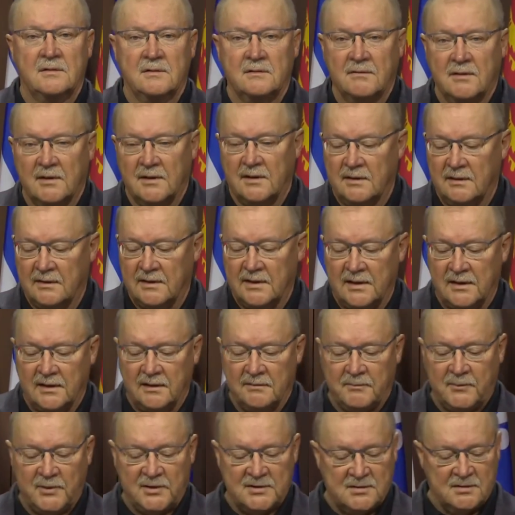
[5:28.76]
our
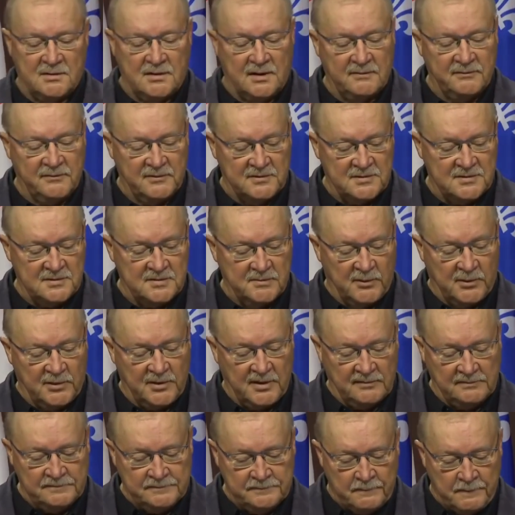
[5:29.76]
press conference this
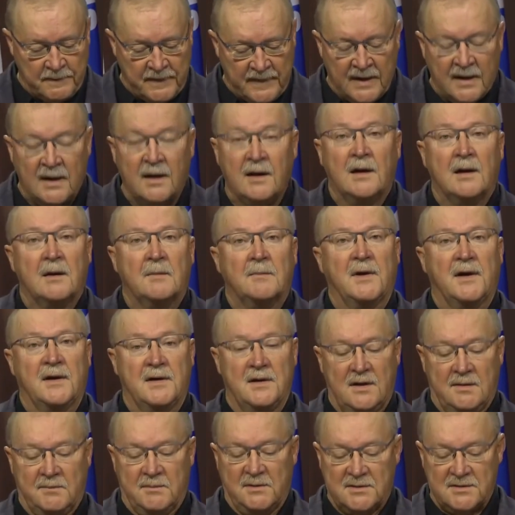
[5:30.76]
morning. My
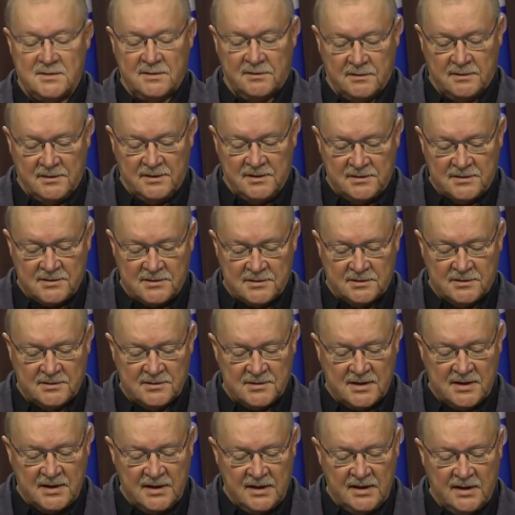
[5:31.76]
name is Ernie
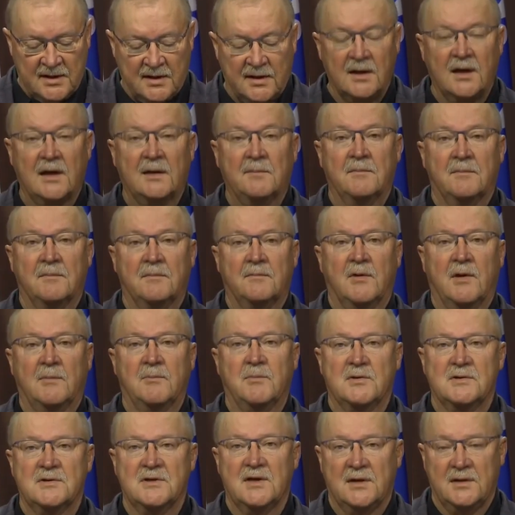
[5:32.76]
Sersky, and I'm
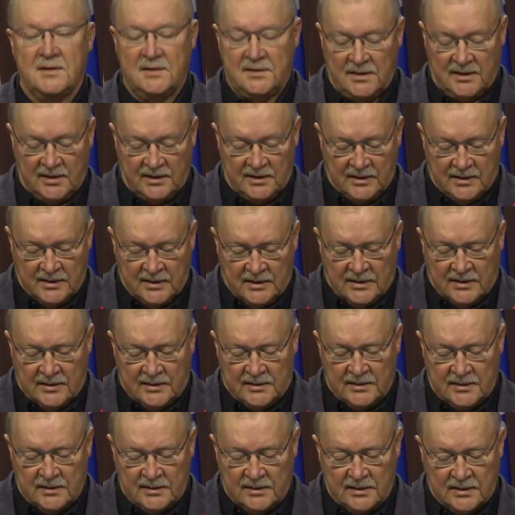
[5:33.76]
representing
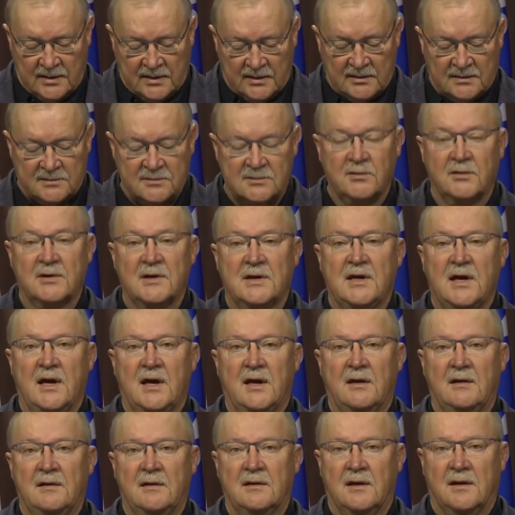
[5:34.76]
the Soy
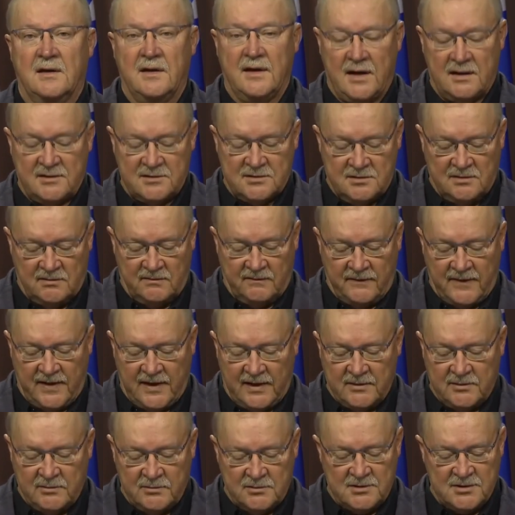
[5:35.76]
Canada National
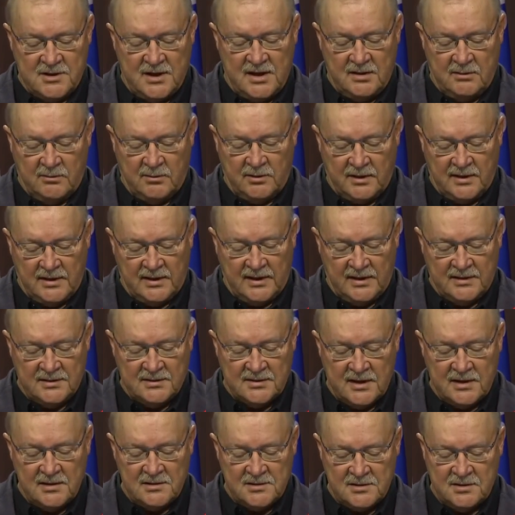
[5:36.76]
Value Chain
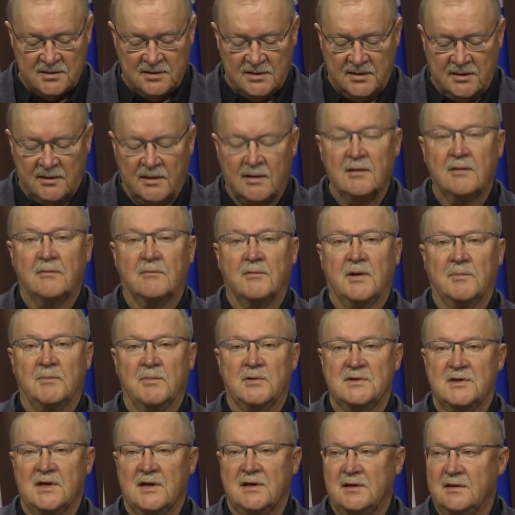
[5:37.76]
Organization,
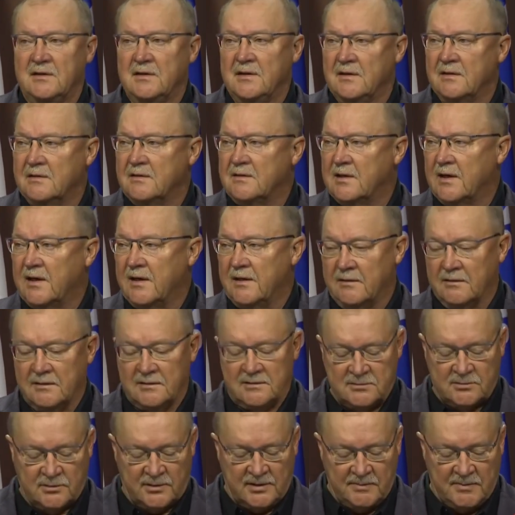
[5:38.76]
representing the entire
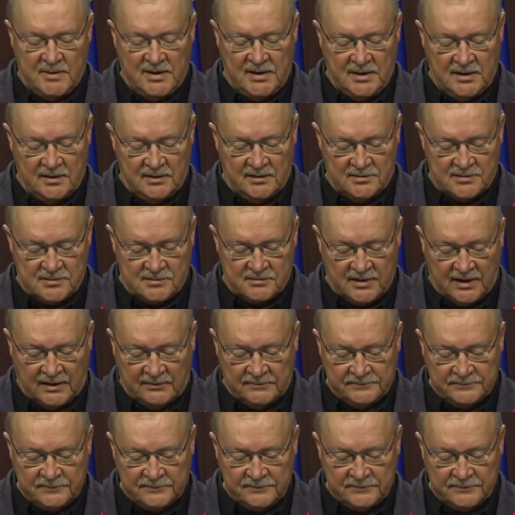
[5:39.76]
soybean industry.